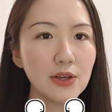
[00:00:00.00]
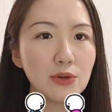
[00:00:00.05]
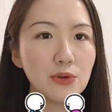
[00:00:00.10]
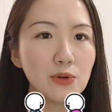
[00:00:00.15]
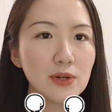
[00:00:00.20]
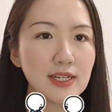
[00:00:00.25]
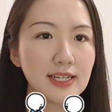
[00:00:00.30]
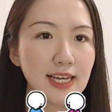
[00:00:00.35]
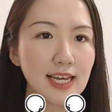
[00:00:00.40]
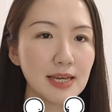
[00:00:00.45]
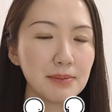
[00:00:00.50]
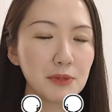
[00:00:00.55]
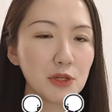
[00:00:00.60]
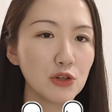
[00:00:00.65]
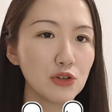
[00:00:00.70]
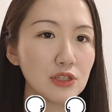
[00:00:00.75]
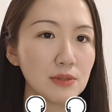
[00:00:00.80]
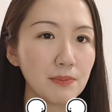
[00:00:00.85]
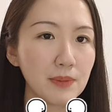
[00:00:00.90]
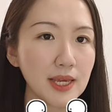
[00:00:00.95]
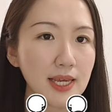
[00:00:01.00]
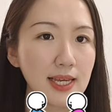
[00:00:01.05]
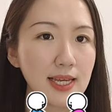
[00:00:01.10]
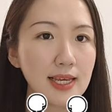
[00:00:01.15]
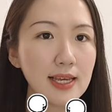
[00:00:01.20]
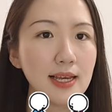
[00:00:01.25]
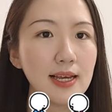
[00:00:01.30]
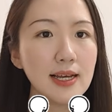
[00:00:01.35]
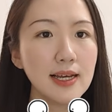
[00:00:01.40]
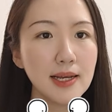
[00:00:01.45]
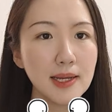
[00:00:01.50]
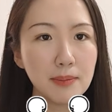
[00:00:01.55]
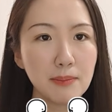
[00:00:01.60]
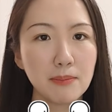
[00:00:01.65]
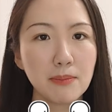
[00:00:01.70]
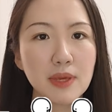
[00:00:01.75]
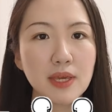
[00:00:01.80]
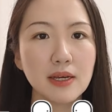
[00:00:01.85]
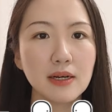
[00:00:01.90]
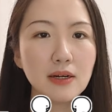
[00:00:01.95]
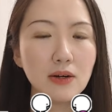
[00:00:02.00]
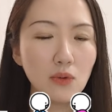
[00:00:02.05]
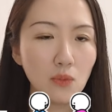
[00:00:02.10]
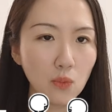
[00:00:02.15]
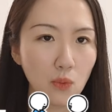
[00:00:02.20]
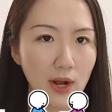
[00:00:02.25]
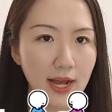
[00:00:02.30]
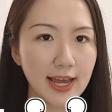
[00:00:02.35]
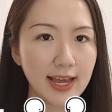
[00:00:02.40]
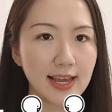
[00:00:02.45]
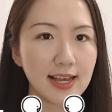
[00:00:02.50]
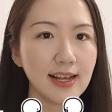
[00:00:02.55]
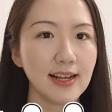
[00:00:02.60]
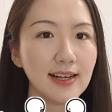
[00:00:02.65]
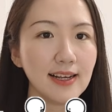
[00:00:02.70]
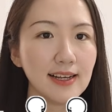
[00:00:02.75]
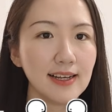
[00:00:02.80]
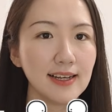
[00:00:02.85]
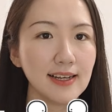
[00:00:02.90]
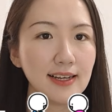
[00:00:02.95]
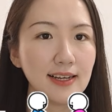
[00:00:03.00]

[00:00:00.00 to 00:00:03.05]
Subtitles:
Your name could be Ming Wei,